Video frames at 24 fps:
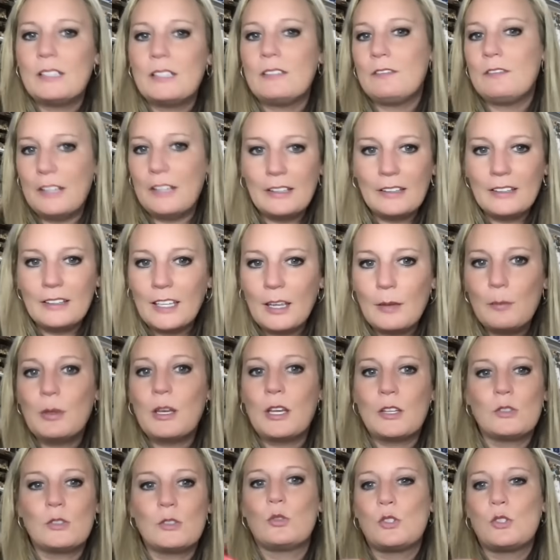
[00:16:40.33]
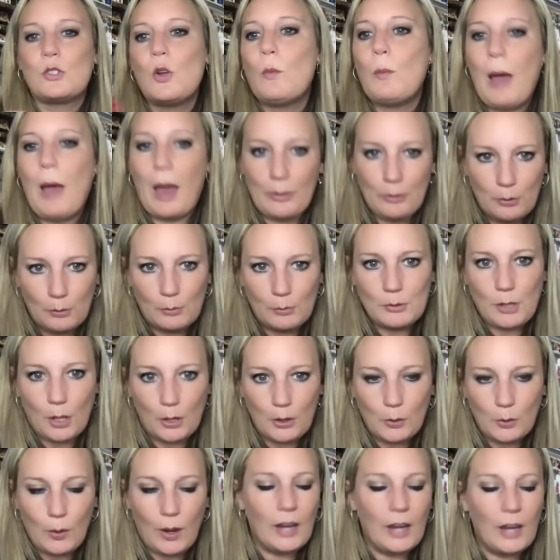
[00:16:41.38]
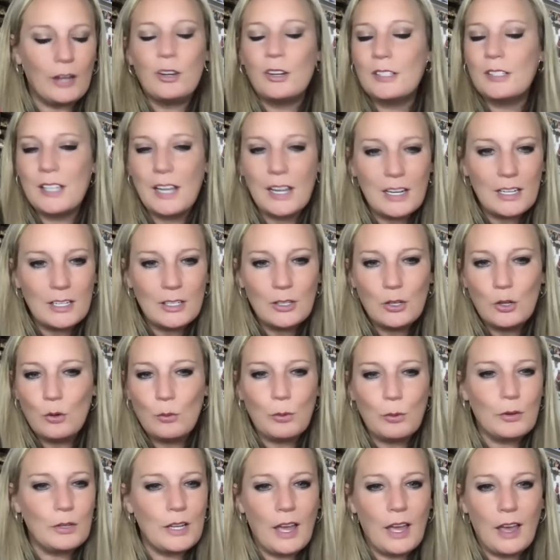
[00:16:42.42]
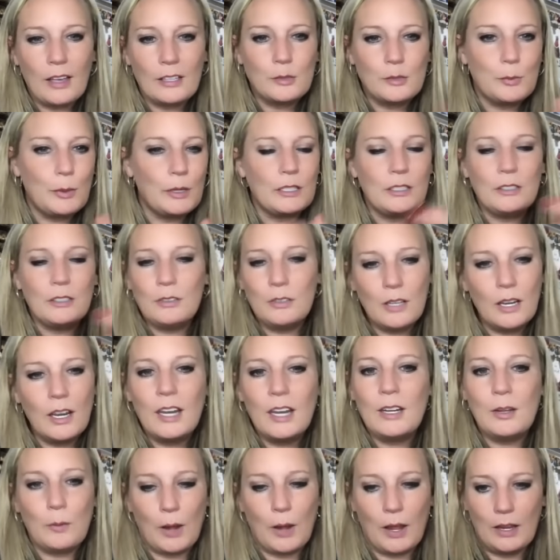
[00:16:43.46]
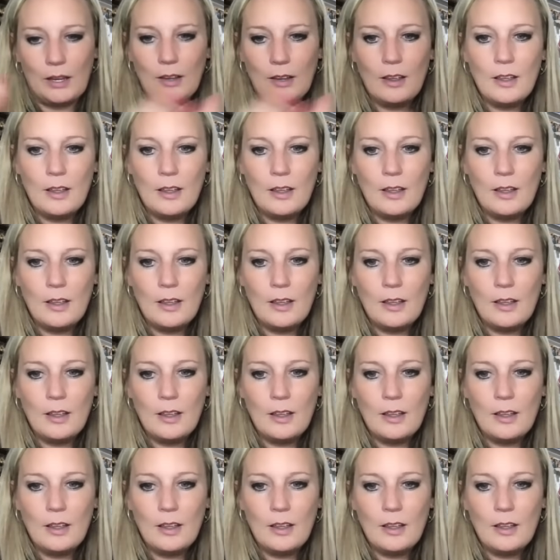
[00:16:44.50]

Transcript: feeling it because there's no bathrooms on the way. I could have taken an Uber, yes, but anyway,